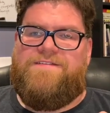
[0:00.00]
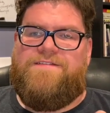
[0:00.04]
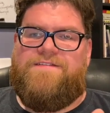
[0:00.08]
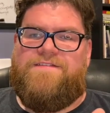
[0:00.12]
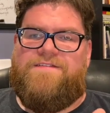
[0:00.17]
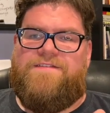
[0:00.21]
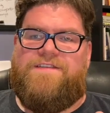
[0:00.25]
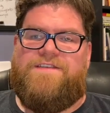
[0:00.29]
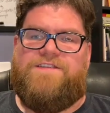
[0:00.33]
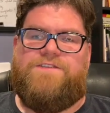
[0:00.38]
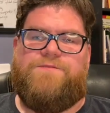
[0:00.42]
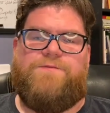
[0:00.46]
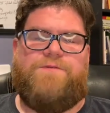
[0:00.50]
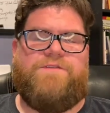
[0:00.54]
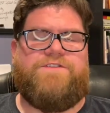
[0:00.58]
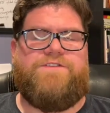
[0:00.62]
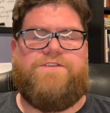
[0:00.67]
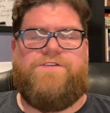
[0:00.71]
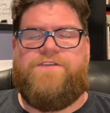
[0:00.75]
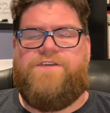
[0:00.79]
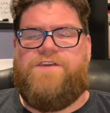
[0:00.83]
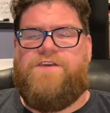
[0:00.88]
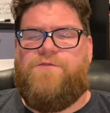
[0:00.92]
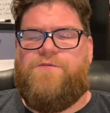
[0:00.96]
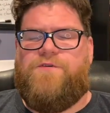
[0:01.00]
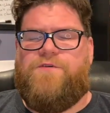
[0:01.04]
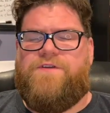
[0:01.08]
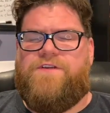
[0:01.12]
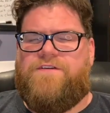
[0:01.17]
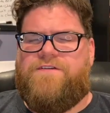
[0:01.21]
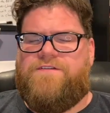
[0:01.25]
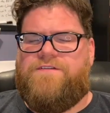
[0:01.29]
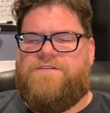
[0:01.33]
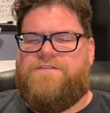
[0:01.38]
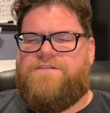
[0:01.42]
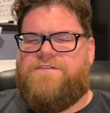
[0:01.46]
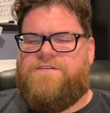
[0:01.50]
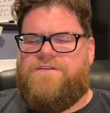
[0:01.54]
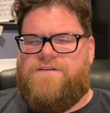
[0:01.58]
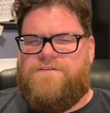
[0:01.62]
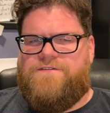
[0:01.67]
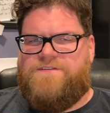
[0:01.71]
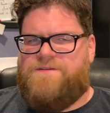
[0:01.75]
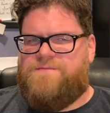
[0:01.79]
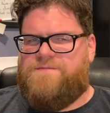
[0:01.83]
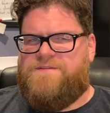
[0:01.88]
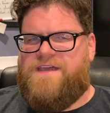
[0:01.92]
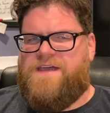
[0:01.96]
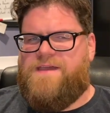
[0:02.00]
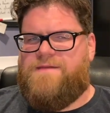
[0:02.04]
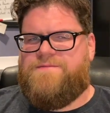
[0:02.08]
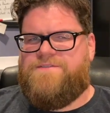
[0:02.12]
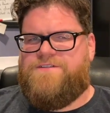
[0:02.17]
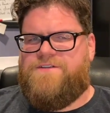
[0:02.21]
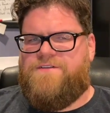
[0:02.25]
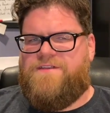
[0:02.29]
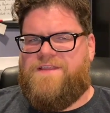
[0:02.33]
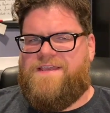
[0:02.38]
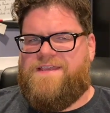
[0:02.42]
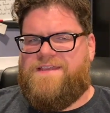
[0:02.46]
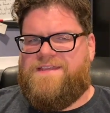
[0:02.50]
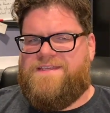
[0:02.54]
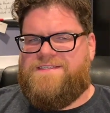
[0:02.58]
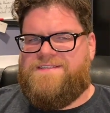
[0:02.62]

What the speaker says: This one's going to get weird. You know, sometimes you're like,